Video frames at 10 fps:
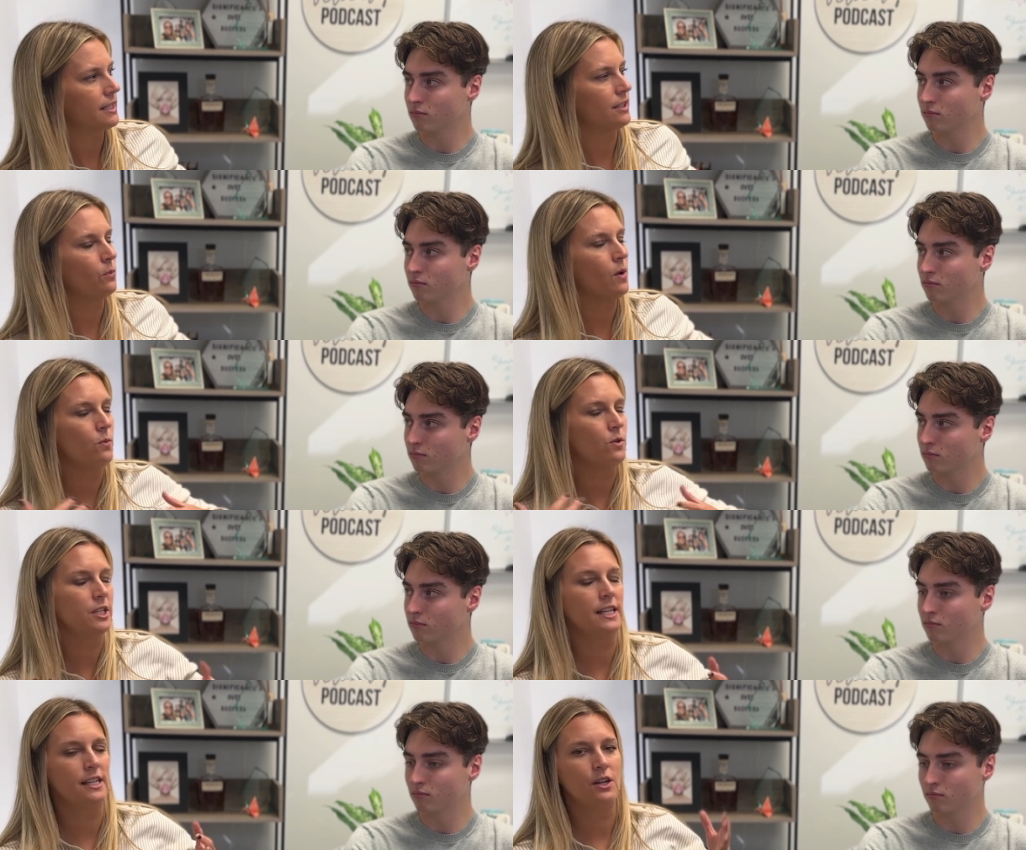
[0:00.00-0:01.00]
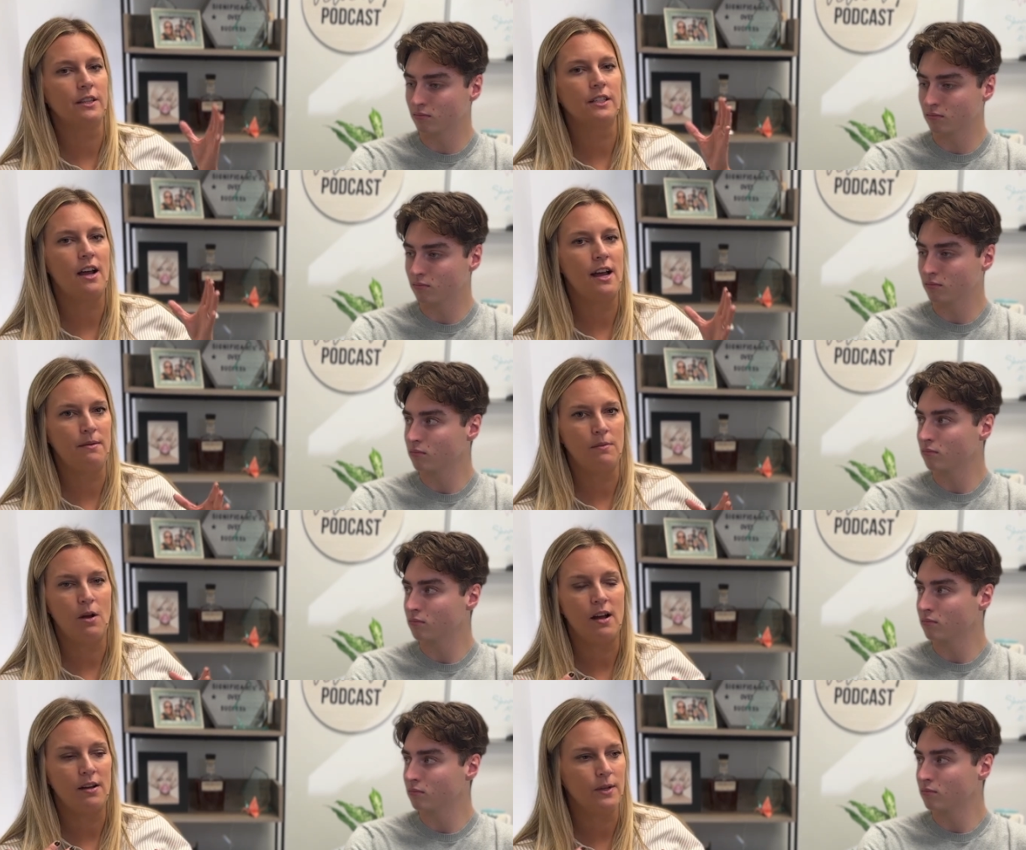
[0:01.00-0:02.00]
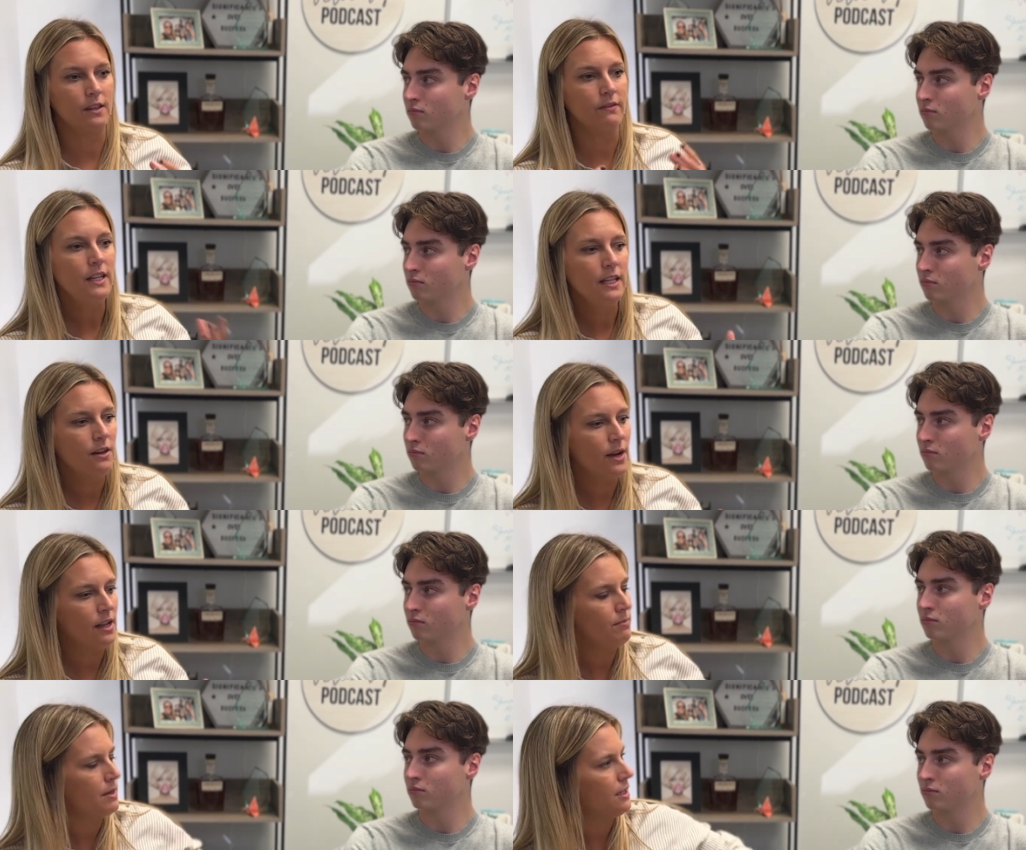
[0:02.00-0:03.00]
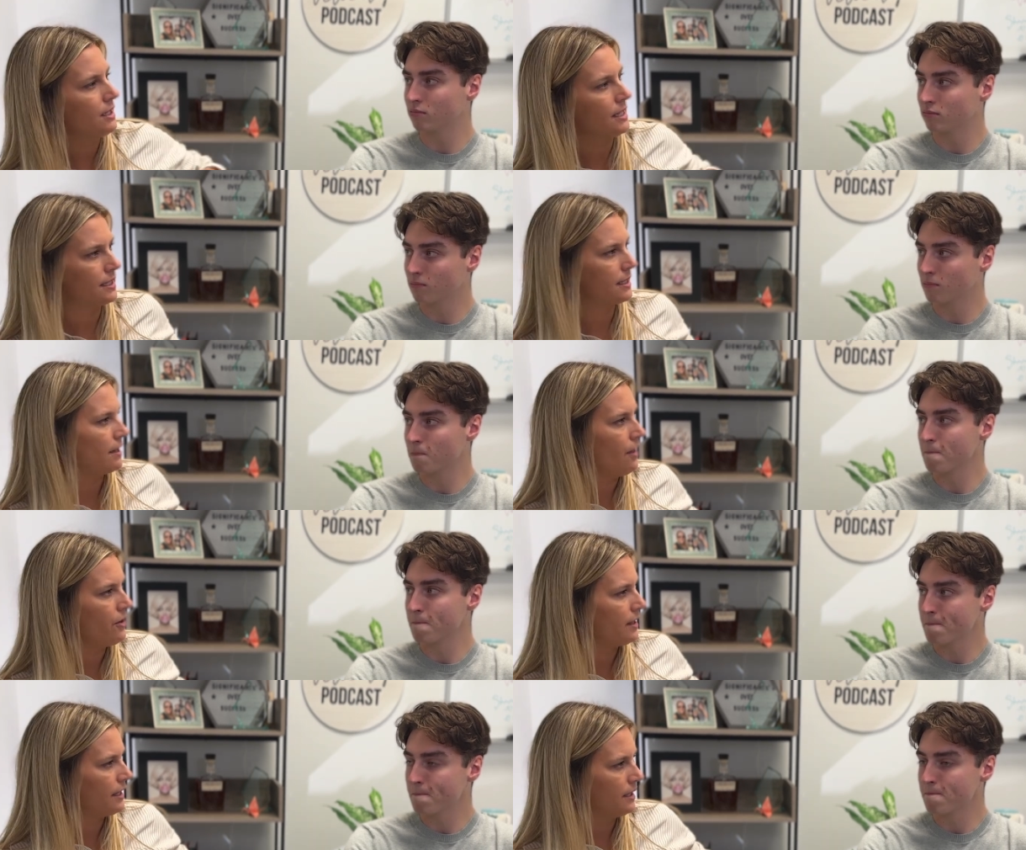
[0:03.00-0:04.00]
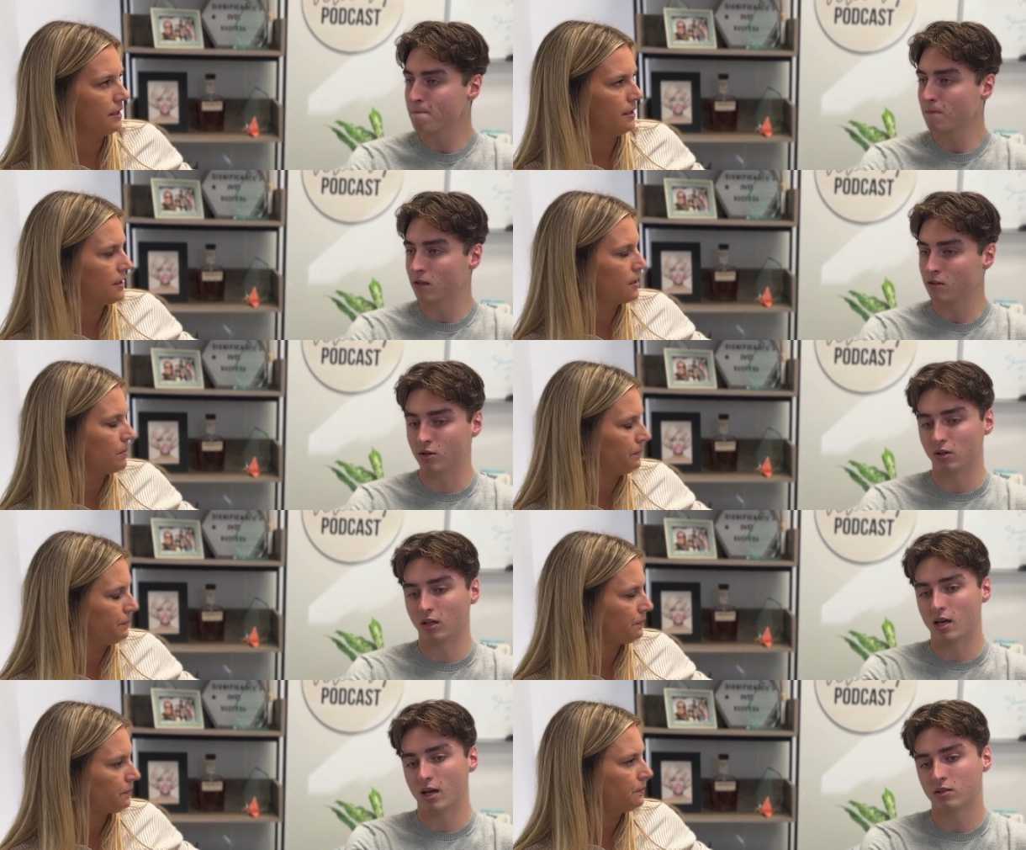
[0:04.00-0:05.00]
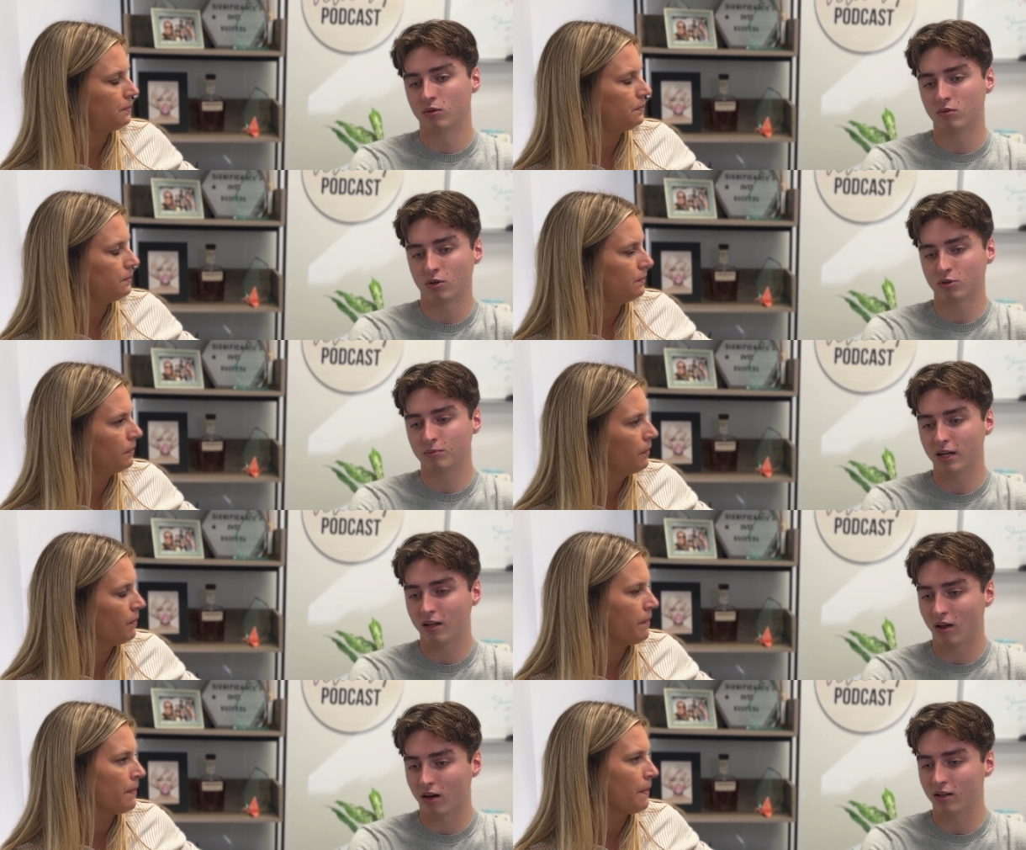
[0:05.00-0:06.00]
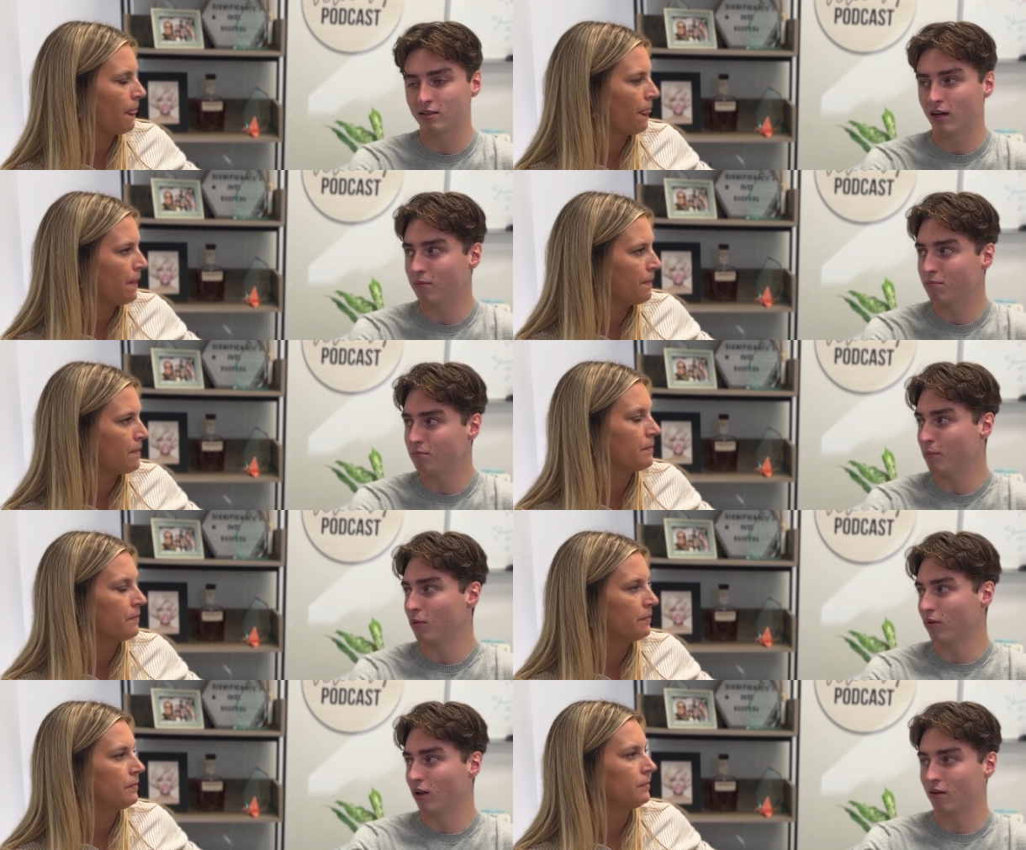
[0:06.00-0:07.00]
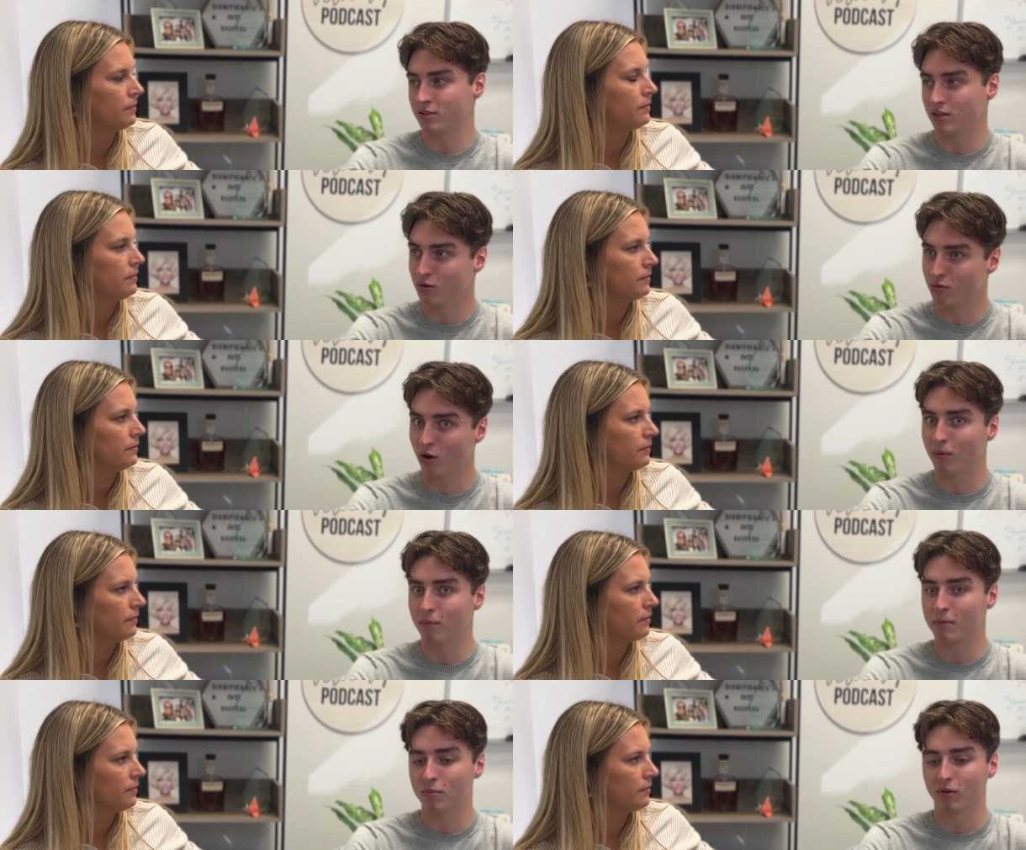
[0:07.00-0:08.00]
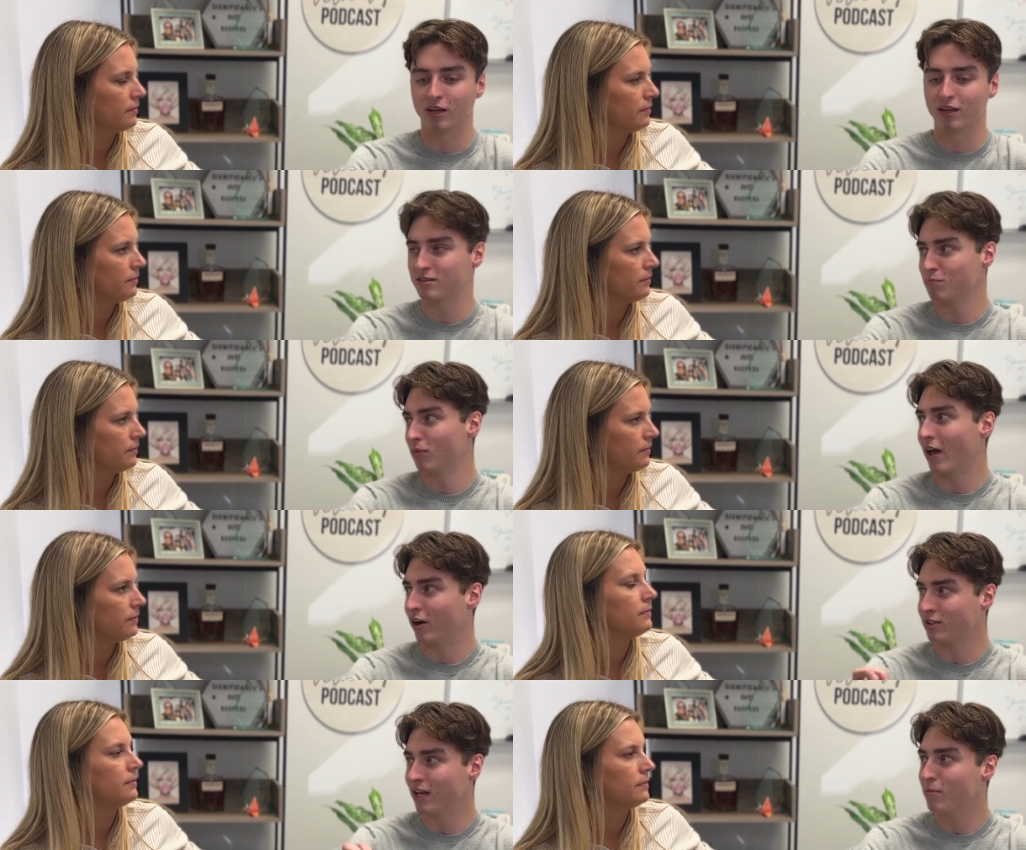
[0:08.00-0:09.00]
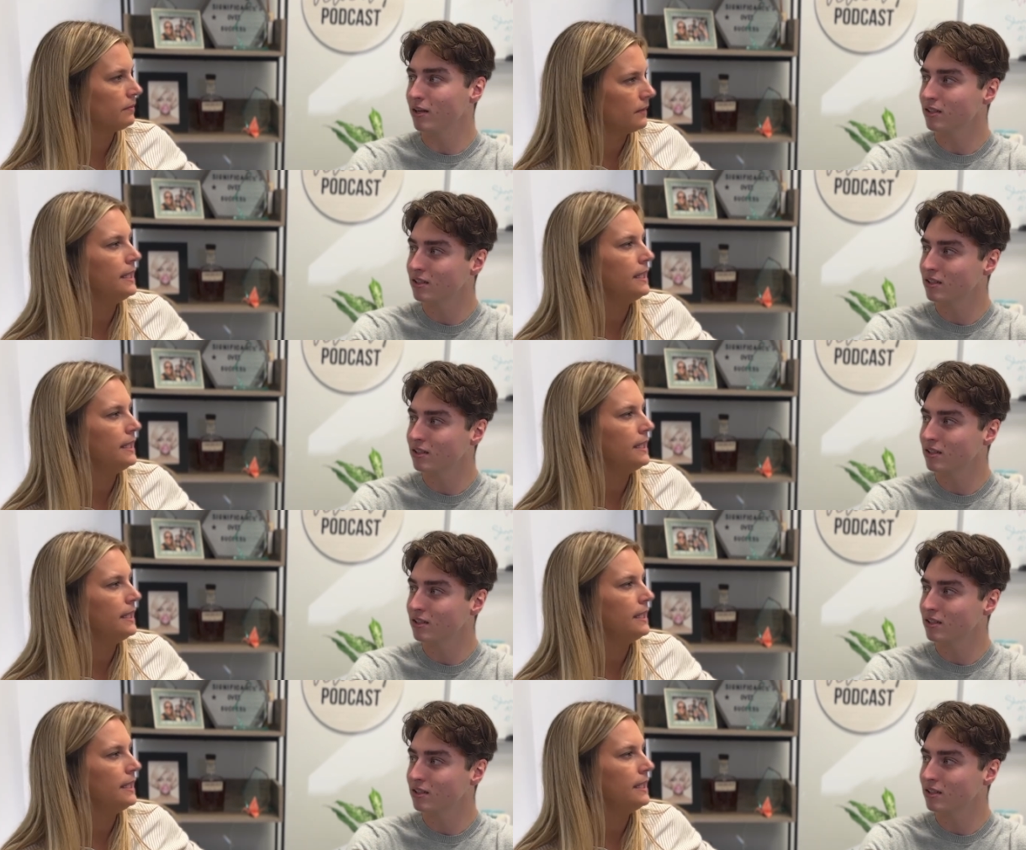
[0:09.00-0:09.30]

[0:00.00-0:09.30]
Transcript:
Speaker 1: Is it what we're seeing all the time with the video elements? Is it other things?
Speaker 2: Certainly, yeah. So social media, a lot of the time, people, obviously you know, but people think it's entertainment.